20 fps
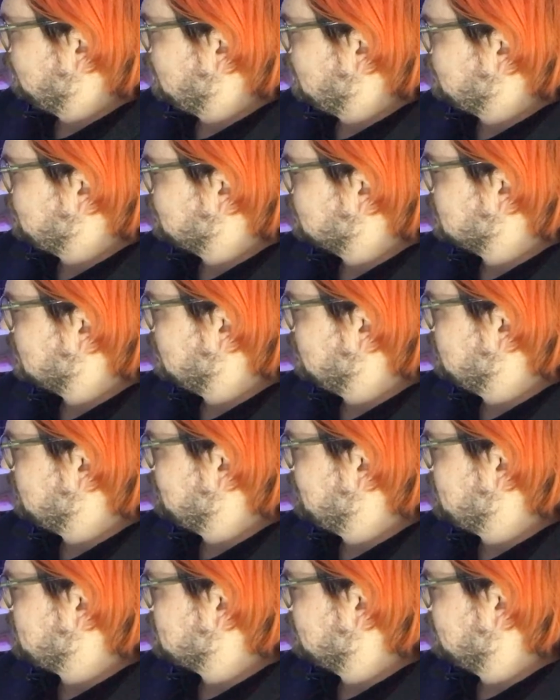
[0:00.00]
it just kind of
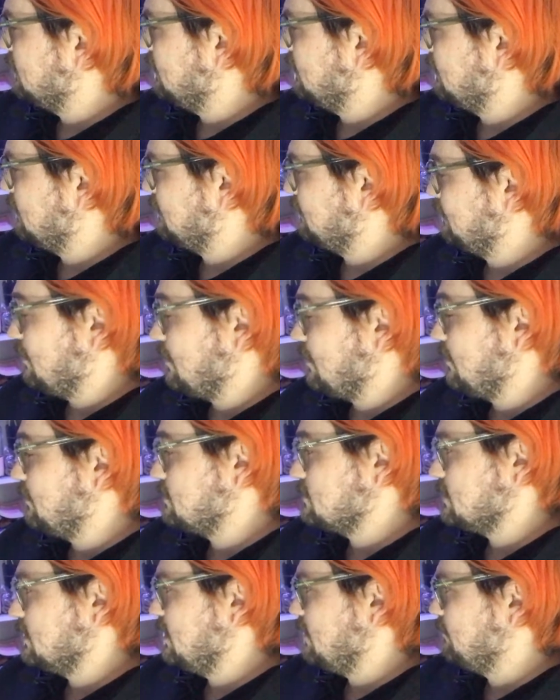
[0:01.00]
depends on, like,
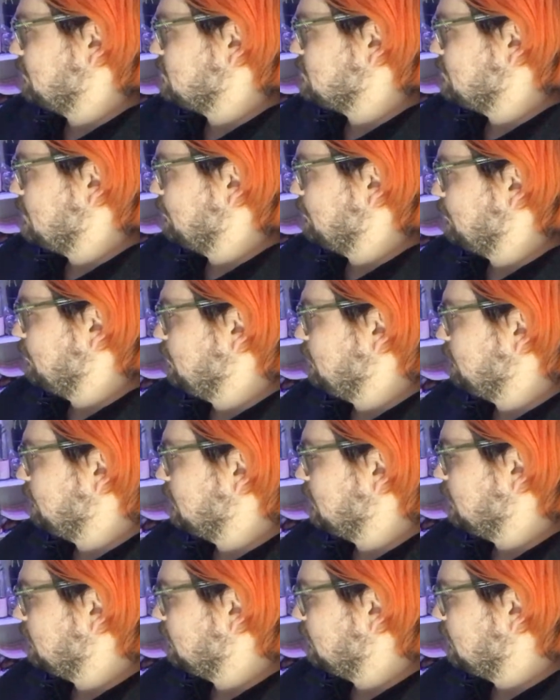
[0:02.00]
honestly how much memory you've
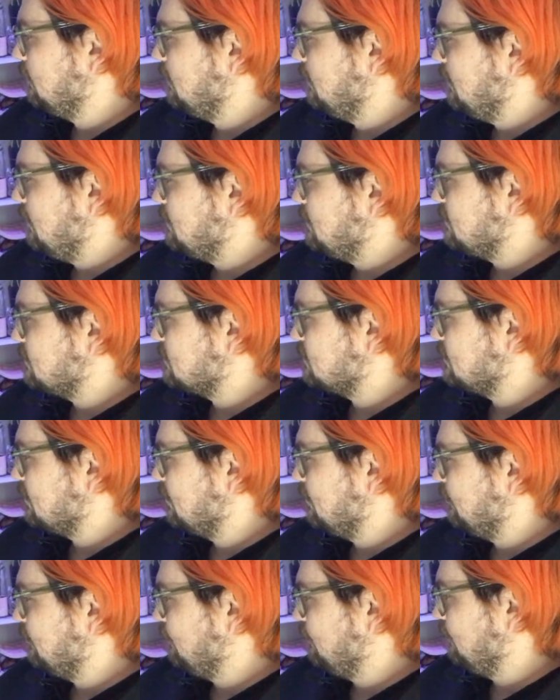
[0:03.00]
got.
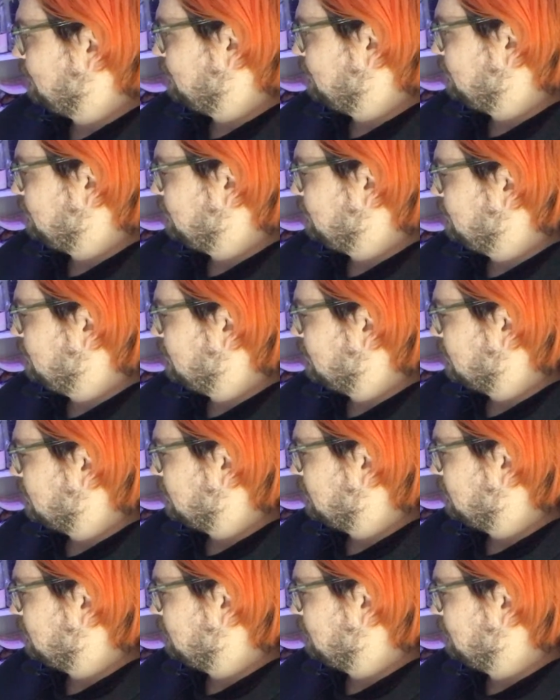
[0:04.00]
So
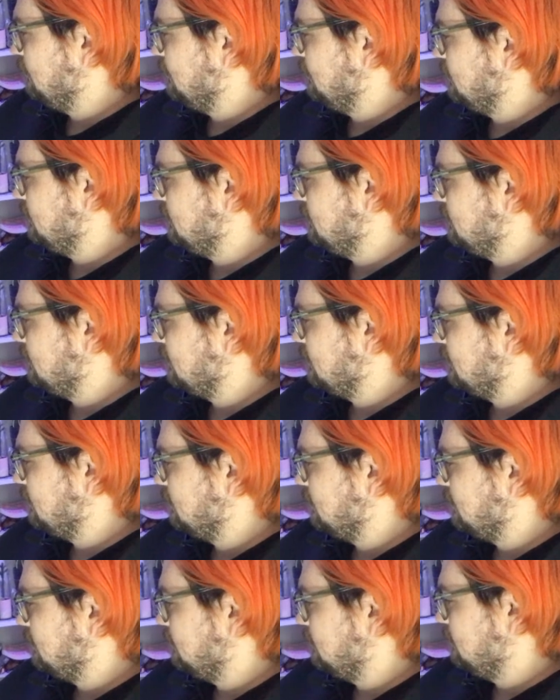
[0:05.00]
with
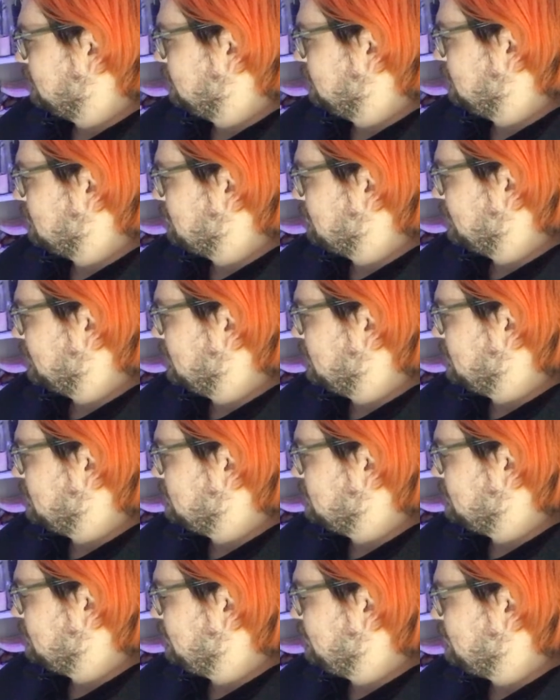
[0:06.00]
the
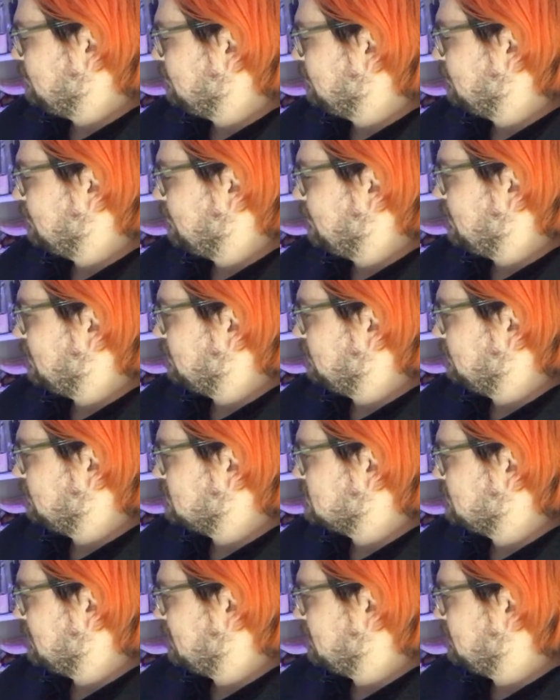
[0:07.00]
blend, you can go ahead and
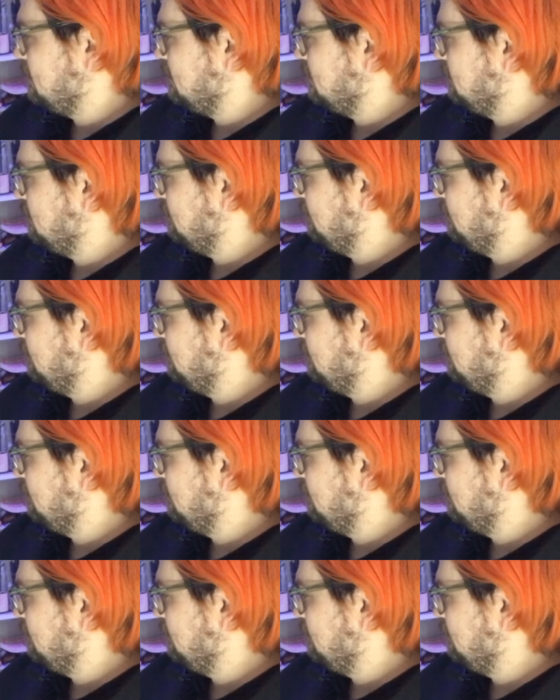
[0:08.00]
expand it